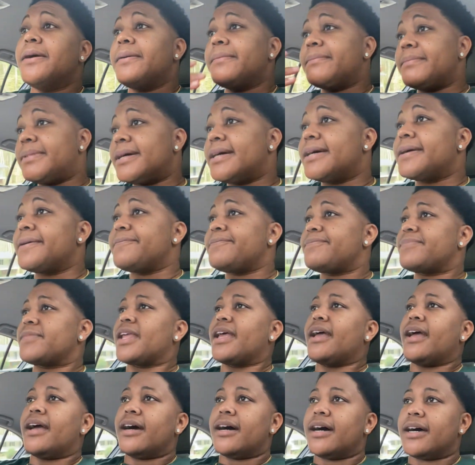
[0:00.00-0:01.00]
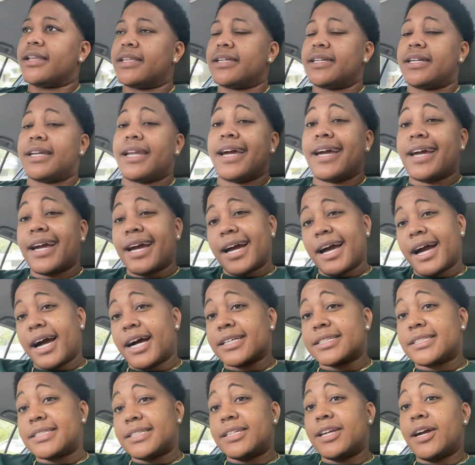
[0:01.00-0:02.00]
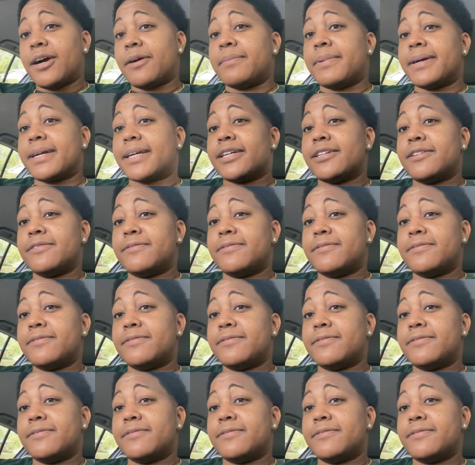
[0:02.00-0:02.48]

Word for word: But other than that, I'll see y'all back at the